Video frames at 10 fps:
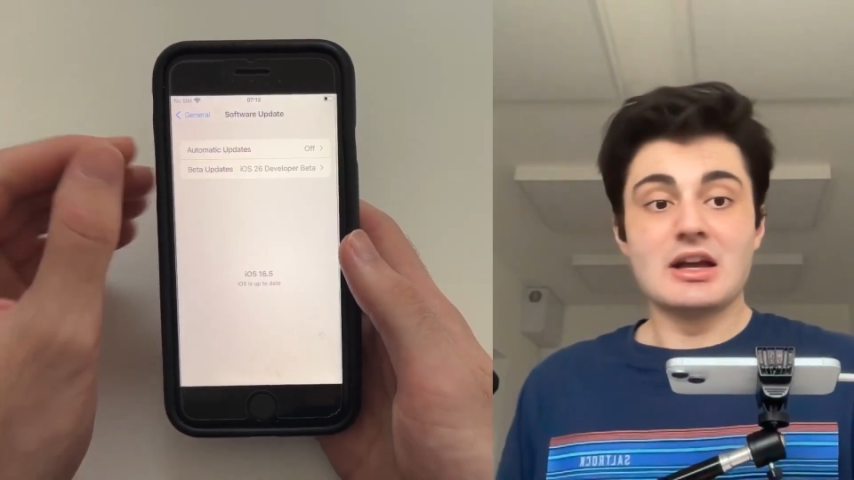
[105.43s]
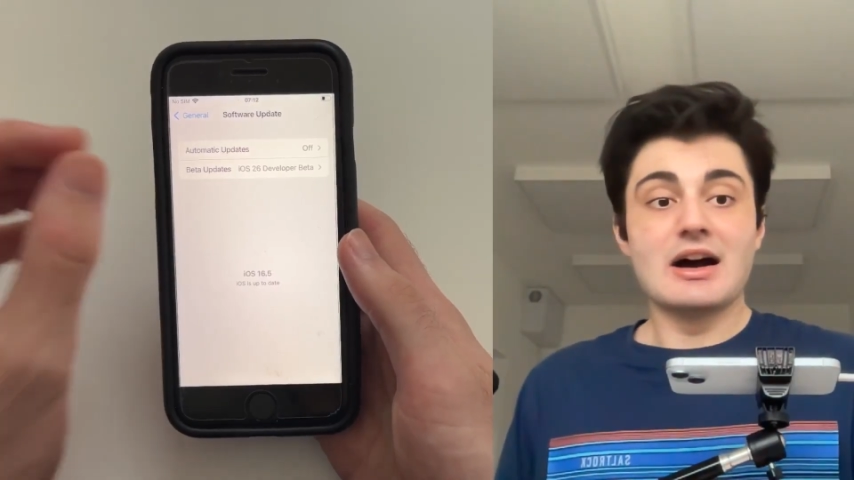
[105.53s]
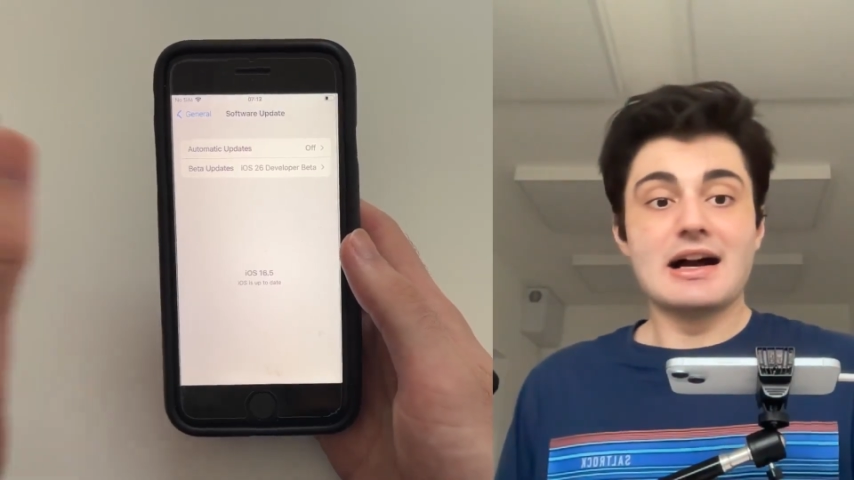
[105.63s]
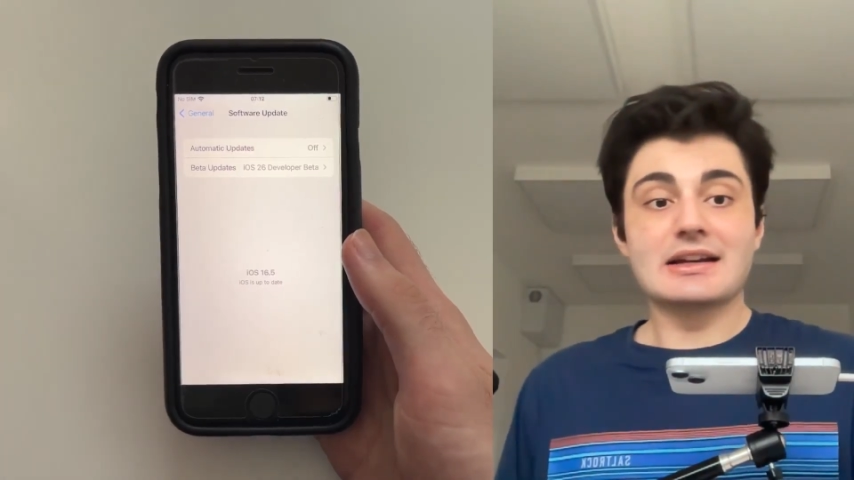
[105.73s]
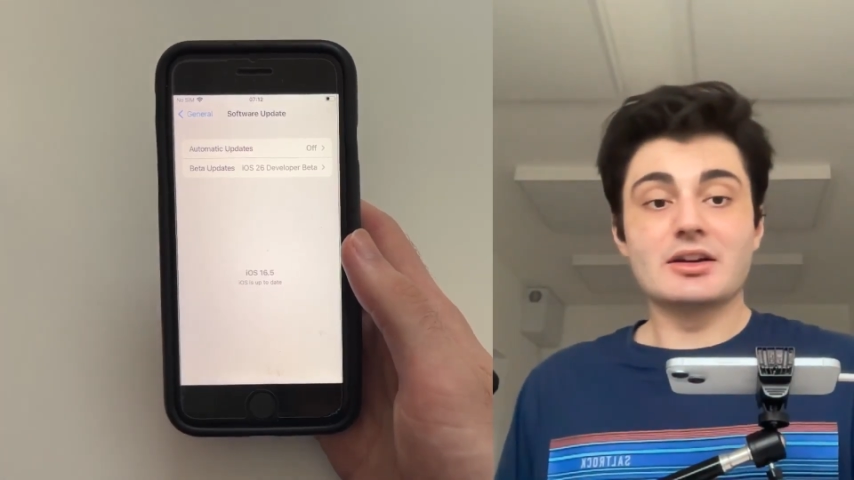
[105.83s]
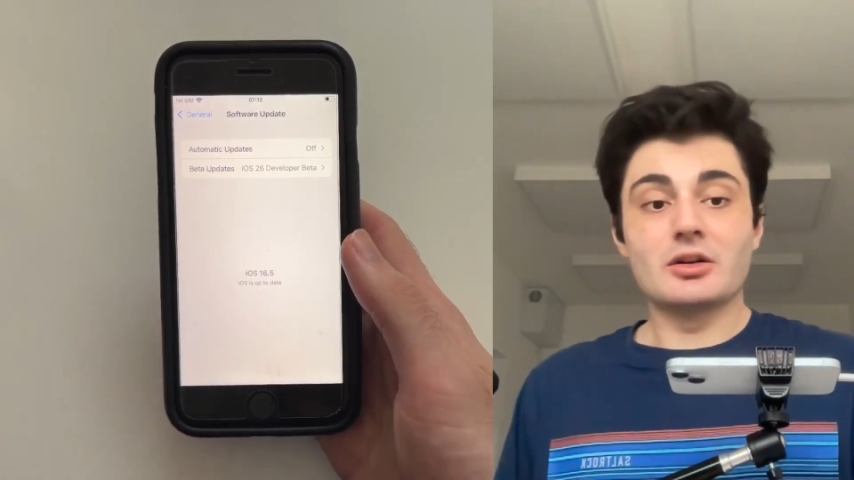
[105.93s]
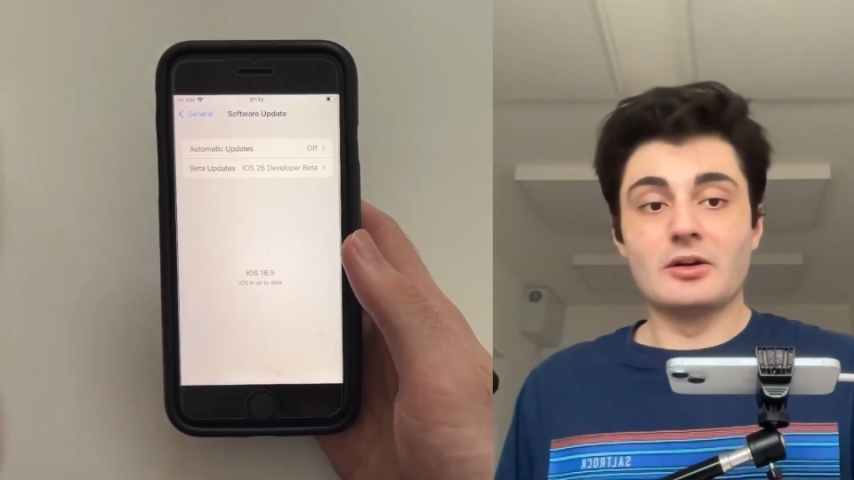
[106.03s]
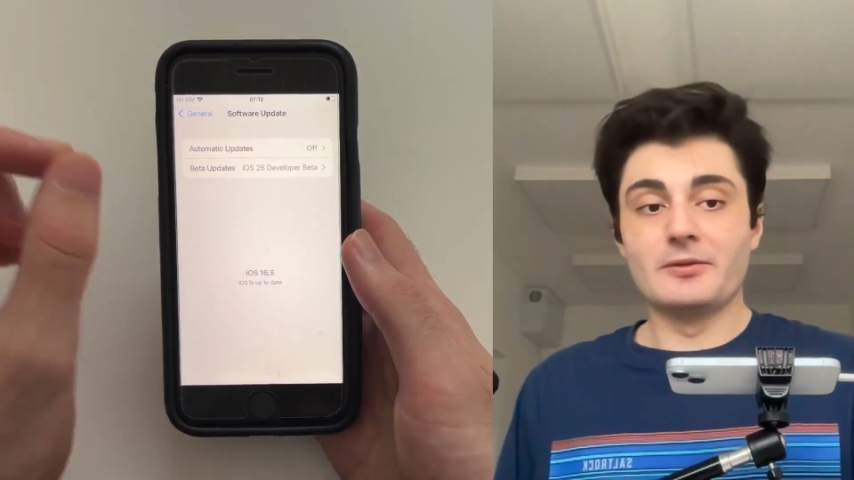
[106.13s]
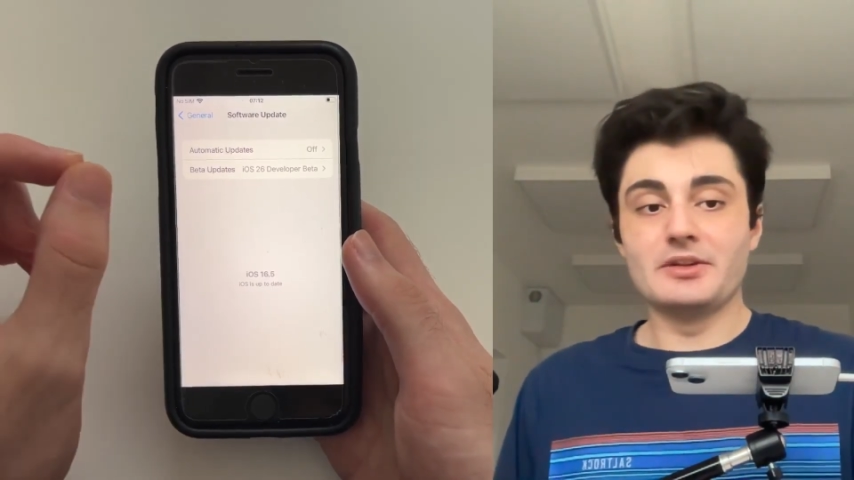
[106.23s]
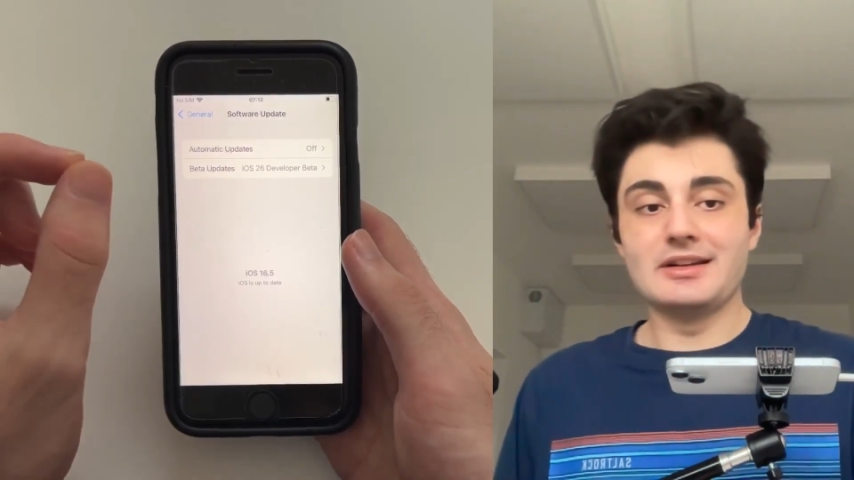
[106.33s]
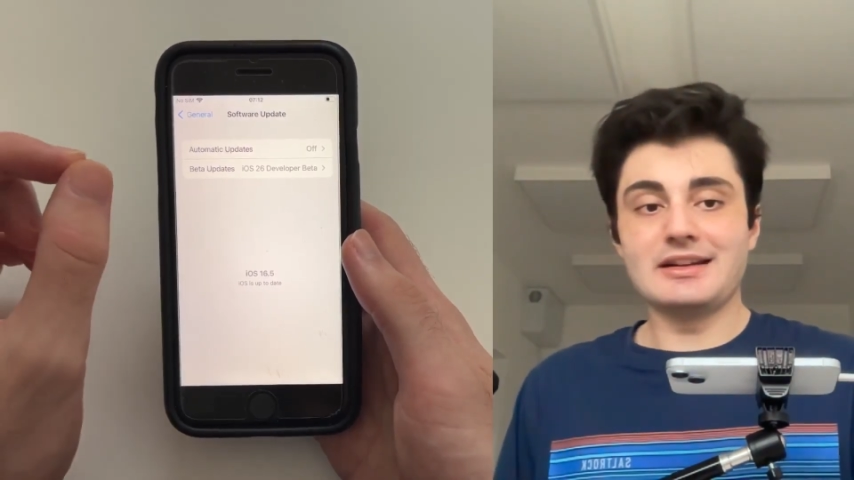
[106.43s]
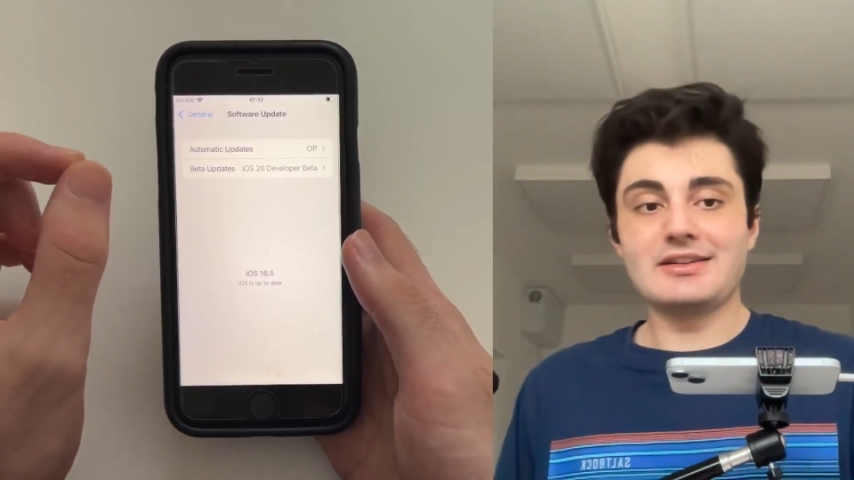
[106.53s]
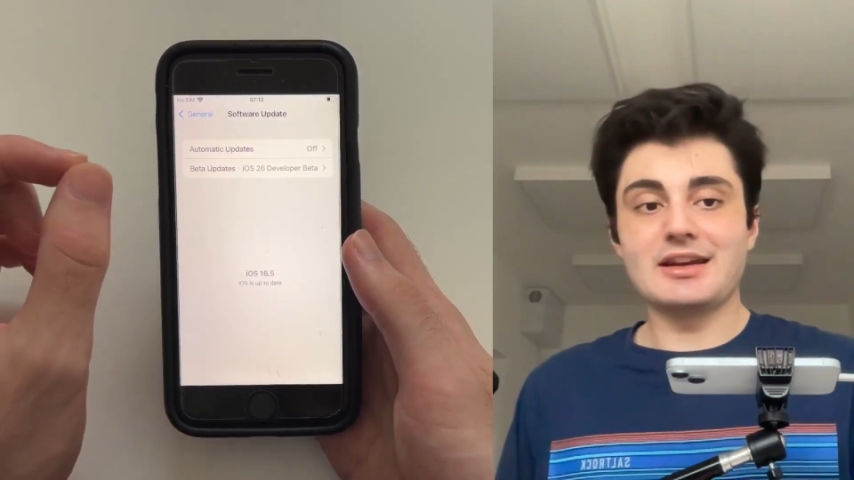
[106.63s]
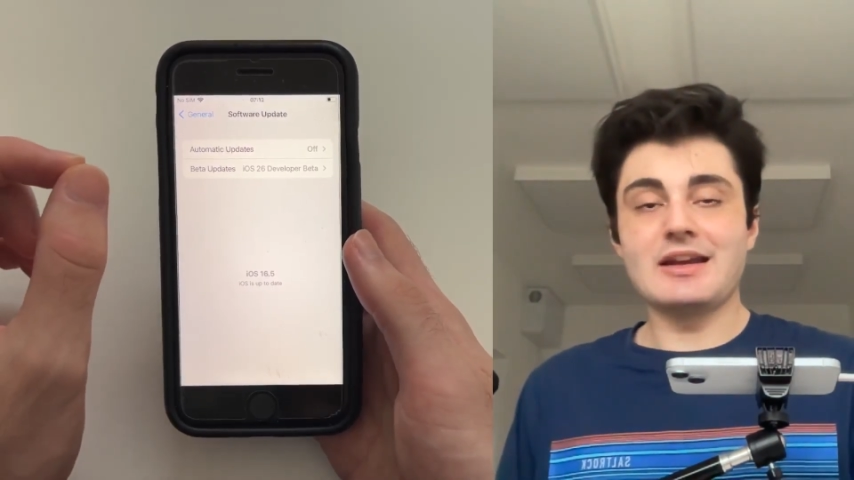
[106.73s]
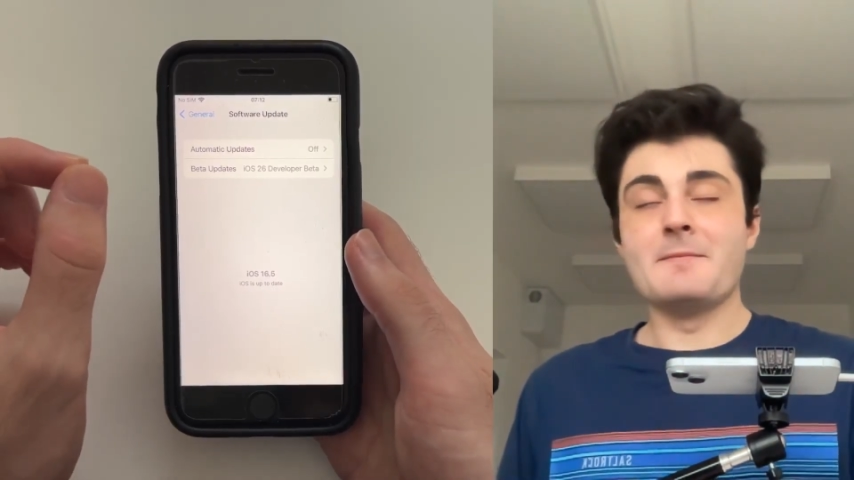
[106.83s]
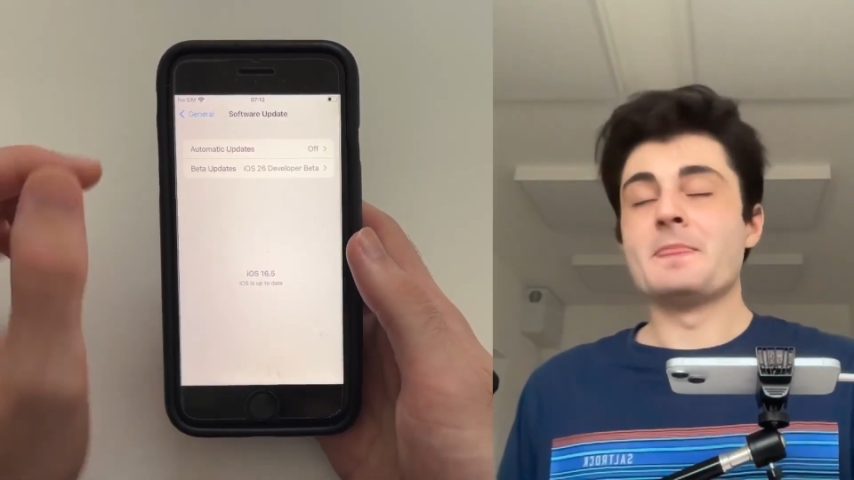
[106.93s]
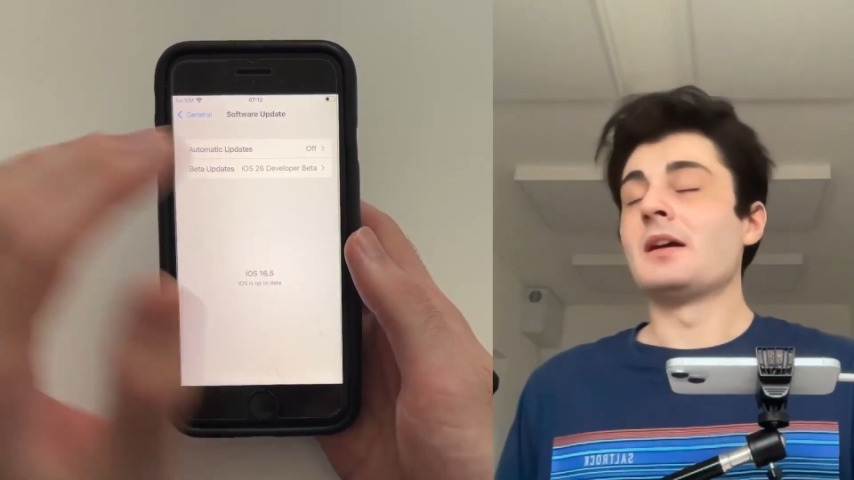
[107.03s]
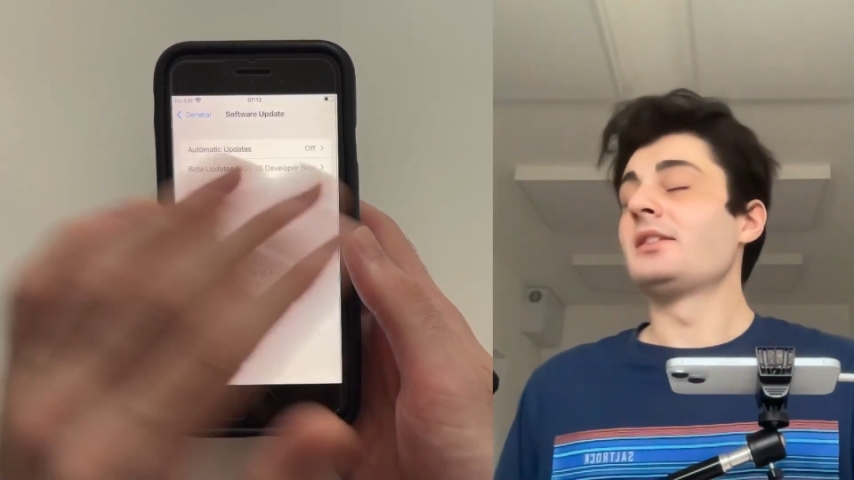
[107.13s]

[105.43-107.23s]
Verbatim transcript: I can confidently say